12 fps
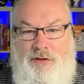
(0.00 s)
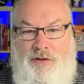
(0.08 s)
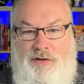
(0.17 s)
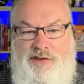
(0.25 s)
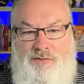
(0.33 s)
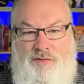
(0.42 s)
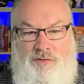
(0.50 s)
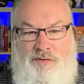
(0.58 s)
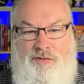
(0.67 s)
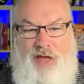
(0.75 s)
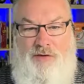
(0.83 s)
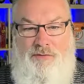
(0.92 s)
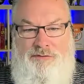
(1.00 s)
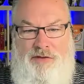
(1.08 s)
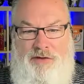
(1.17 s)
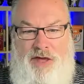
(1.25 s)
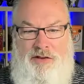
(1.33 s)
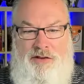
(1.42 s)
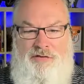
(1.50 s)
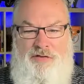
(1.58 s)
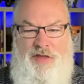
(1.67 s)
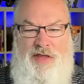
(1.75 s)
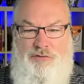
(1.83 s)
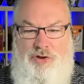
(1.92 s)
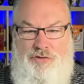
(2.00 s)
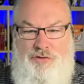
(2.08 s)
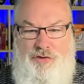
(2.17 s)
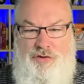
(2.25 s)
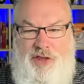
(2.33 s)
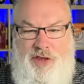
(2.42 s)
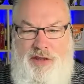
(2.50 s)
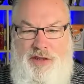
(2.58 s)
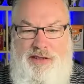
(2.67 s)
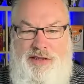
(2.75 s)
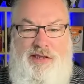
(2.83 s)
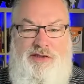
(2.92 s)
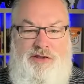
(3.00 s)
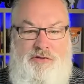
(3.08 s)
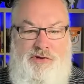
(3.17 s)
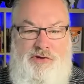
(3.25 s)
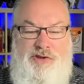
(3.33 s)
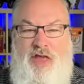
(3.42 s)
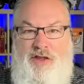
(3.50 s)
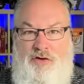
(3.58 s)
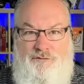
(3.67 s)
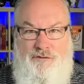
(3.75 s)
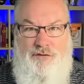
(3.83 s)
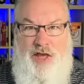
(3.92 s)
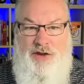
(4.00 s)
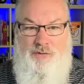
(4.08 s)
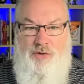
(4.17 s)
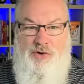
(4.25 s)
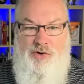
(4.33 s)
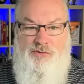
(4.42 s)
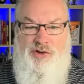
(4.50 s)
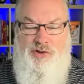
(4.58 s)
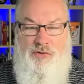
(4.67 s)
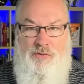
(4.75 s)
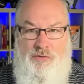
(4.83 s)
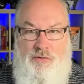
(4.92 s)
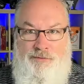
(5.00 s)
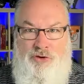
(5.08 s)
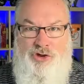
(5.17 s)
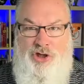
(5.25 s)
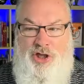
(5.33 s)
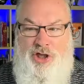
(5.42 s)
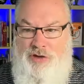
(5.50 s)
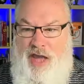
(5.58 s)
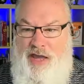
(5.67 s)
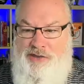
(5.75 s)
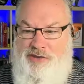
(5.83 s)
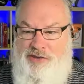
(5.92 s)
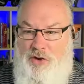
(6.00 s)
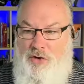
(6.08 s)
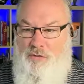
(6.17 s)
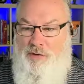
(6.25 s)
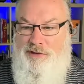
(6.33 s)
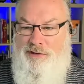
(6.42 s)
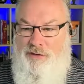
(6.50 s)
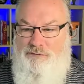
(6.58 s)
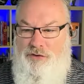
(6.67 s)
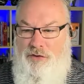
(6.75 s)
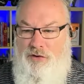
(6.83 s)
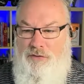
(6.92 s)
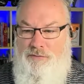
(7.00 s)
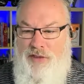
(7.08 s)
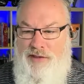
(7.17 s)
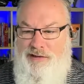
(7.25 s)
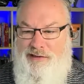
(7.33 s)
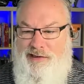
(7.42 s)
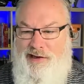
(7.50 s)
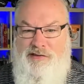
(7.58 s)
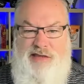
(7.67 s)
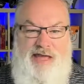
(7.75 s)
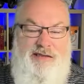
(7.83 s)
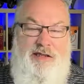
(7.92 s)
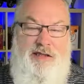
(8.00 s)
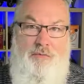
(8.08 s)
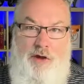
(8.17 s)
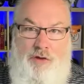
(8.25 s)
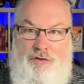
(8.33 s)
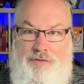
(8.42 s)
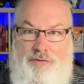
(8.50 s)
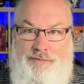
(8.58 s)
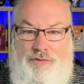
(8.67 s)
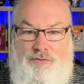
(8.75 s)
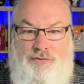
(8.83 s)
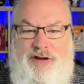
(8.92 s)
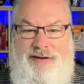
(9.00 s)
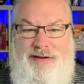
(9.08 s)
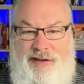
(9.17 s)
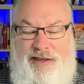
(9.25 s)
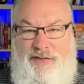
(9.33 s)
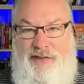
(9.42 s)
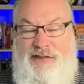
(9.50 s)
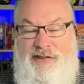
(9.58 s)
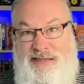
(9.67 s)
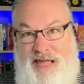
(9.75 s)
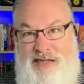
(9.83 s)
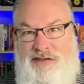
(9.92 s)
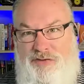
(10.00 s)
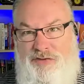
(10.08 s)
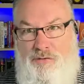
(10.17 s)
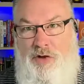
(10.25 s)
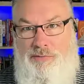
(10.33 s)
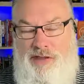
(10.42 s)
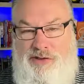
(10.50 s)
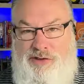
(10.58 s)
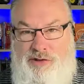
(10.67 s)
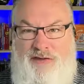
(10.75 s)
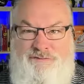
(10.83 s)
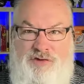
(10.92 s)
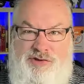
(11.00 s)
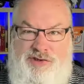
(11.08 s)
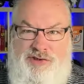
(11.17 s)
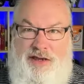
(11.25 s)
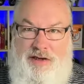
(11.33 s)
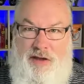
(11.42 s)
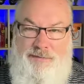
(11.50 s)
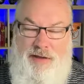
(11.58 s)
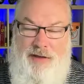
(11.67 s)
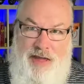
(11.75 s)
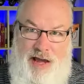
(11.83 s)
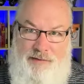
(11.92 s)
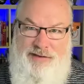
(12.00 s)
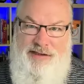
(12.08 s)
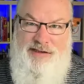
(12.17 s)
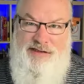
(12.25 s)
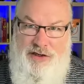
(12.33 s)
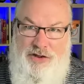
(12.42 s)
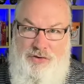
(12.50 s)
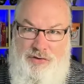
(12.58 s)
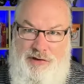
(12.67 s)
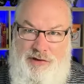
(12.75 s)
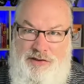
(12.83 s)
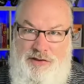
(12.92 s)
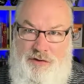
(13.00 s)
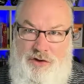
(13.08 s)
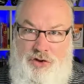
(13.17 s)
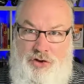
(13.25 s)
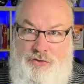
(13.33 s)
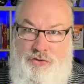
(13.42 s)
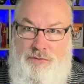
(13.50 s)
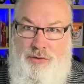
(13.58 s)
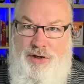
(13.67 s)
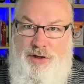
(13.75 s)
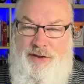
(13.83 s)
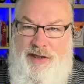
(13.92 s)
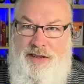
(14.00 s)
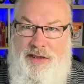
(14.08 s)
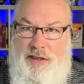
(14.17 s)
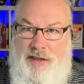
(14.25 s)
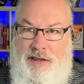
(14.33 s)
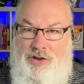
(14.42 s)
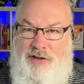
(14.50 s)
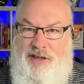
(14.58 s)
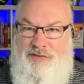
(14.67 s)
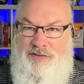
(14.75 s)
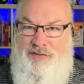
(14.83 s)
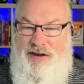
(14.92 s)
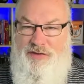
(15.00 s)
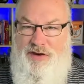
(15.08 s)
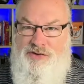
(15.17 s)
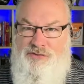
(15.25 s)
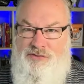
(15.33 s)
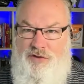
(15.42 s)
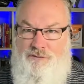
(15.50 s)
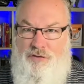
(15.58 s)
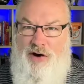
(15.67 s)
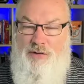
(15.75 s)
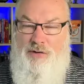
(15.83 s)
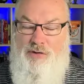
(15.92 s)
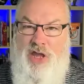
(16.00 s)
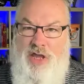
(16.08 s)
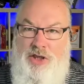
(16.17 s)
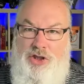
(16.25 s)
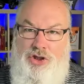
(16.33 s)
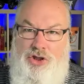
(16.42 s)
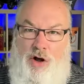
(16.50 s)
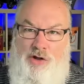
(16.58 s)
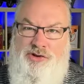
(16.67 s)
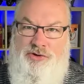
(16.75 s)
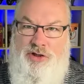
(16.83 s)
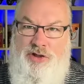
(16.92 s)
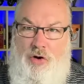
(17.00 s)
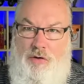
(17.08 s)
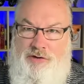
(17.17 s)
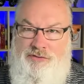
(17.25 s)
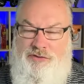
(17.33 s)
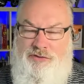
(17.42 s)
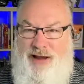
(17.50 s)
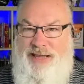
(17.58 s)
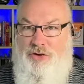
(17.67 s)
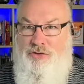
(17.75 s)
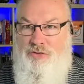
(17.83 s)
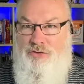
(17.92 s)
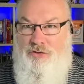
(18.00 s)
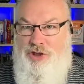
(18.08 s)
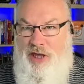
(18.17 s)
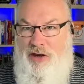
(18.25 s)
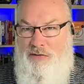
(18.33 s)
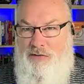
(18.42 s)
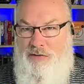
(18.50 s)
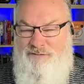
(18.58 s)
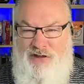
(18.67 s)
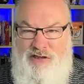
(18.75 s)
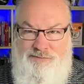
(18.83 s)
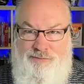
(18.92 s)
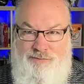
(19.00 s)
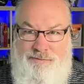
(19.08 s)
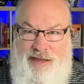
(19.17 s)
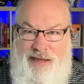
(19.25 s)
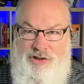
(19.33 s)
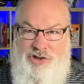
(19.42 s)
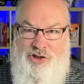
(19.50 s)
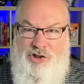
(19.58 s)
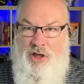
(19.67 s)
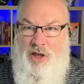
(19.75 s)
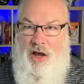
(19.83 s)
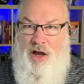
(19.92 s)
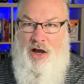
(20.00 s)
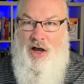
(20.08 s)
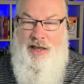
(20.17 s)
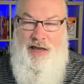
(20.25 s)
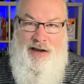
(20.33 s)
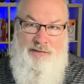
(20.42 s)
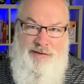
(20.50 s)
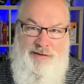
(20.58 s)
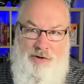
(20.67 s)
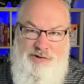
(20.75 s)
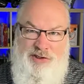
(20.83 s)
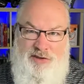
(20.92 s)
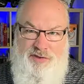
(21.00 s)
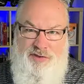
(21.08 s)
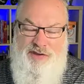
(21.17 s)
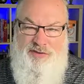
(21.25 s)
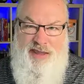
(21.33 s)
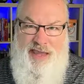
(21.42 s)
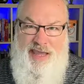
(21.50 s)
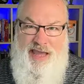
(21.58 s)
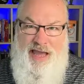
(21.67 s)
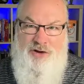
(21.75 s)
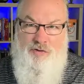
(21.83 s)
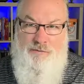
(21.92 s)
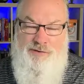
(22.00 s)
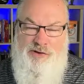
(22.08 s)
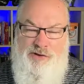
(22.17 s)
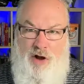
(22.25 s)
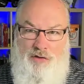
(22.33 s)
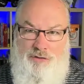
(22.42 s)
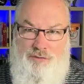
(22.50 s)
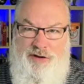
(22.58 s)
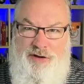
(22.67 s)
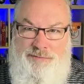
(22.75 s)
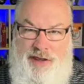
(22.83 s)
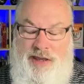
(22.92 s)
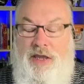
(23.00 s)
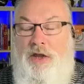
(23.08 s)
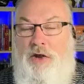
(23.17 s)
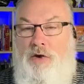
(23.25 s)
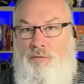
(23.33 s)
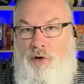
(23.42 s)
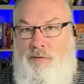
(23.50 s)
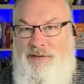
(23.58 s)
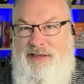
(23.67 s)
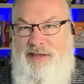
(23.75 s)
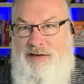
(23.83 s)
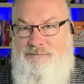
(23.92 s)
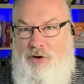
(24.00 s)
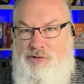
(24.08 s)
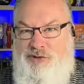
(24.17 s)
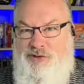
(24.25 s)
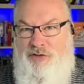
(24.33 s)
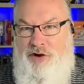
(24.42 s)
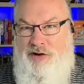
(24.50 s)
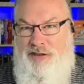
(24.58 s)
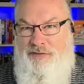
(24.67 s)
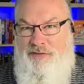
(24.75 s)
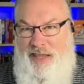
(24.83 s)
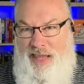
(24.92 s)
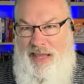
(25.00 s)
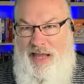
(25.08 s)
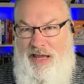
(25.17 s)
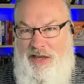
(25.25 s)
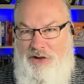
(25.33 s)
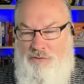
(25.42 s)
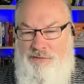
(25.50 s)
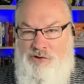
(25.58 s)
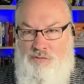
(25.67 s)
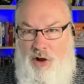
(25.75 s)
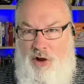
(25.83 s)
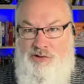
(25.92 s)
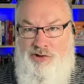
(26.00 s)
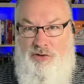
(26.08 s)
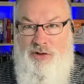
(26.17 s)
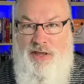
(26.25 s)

Let's see what we've got. We've got thanks so much for this. Yes, Chris, thank you for the kind words. We so appreciate you guys. We'd love to know. Larry's asking, will there be a replay of this? Yes, there will be. So if you signed up, I'll be sending you a link to the YouTube replay. You'll get that in the next 24 hours. You also can go out to my YouTube channel, my Facebook page, and I'll be posting this in the AI group as well. The replay will be getting posted there in the AI group as well. So